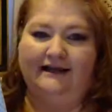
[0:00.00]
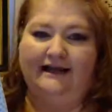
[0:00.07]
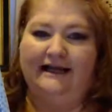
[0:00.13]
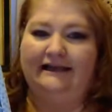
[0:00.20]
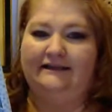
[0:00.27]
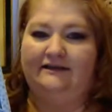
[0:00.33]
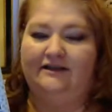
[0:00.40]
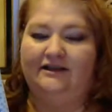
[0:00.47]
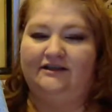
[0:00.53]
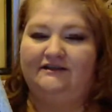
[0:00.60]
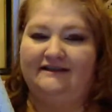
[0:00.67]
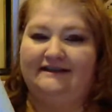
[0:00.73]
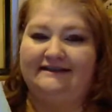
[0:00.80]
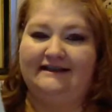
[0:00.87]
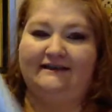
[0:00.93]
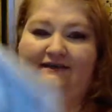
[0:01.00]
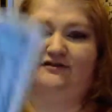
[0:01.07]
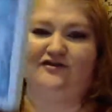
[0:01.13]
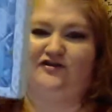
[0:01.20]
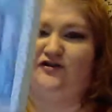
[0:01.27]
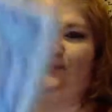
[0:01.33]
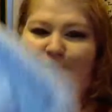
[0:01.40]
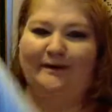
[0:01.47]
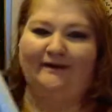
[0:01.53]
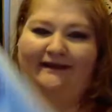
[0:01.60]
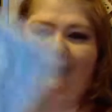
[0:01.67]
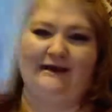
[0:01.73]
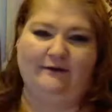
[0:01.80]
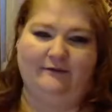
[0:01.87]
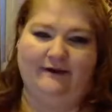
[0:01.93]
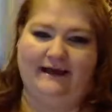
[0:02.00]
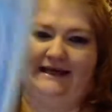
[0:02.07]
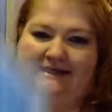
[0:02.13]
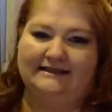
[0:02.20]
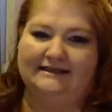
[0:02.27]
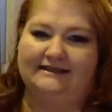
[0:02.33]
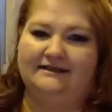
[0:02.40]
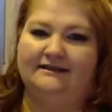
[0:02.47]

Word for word: and you can use these and they're super lightweight.